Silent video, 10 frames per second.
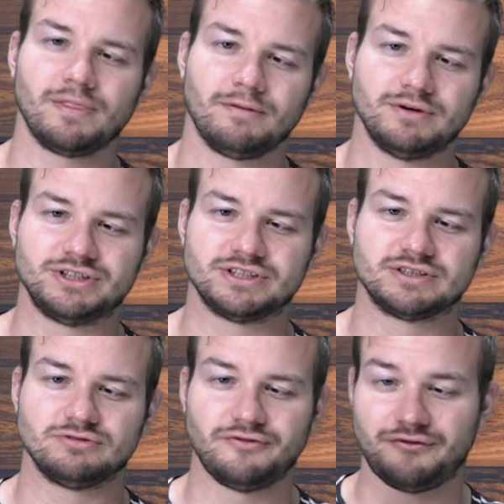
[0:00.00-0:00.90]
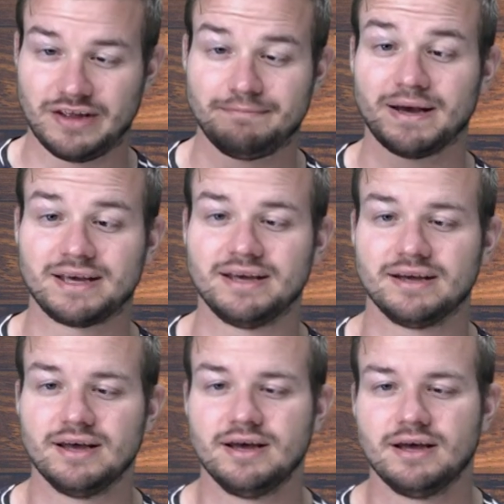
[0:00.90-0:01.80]
which is
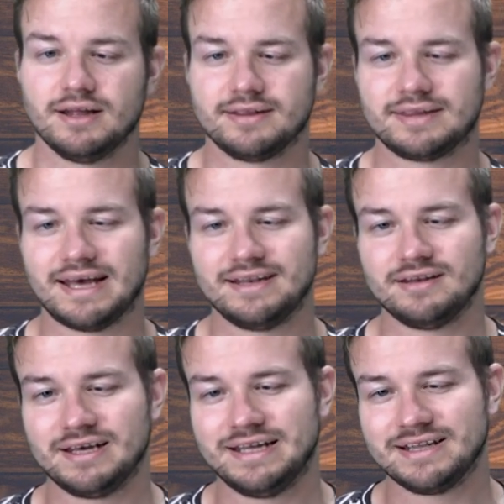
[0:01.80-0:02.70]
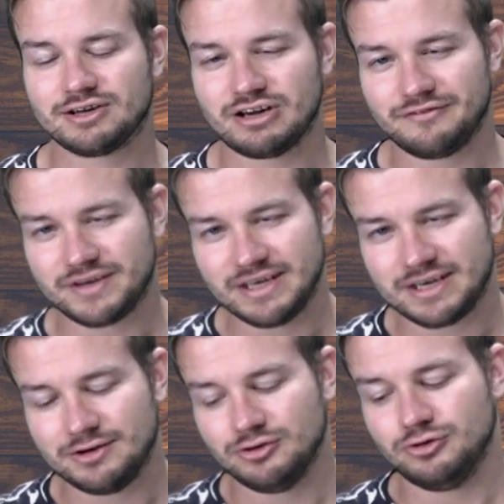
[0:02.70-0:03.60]
feedbacking, and then in the graphic
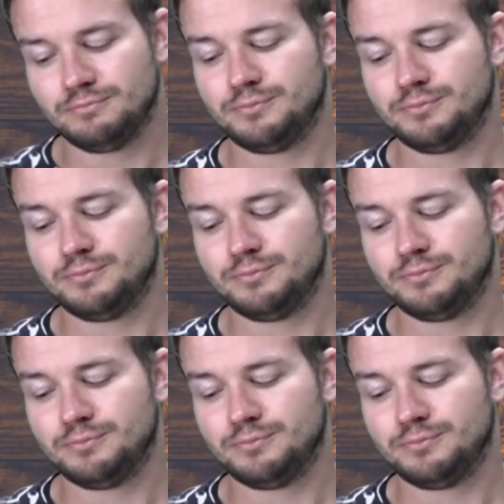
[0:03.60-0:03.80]
EQ you